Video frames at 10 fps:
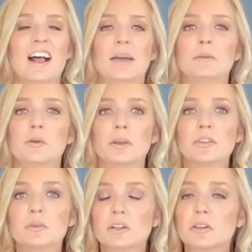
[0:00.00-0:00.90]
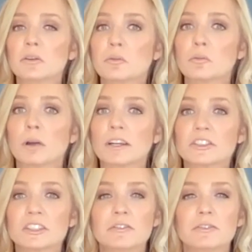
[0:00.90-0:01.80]
I'm going to include a
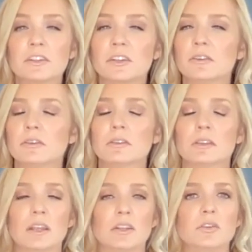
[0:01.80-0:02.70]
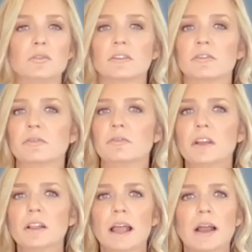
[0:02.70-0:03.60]
worksheet for you that you can
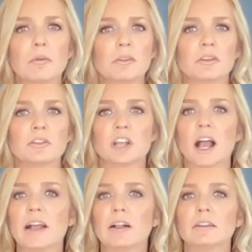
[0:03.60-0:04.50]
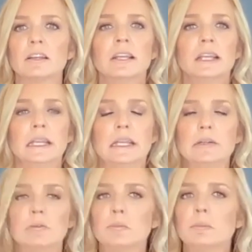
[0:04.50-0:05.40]
fill out with your child, and it
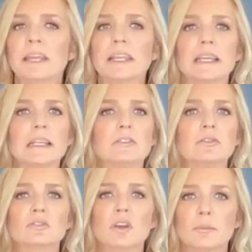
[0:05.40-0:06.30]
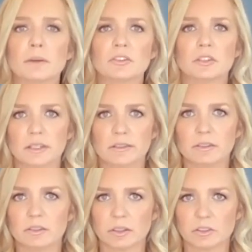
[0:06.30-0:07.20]
will make it so much
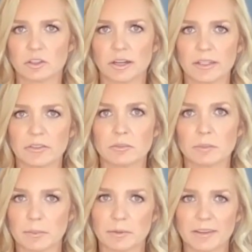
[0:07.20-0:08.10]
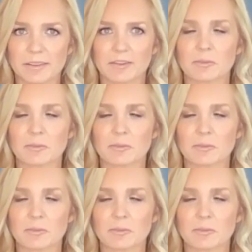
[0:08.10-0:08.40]
easier than trying to memorize this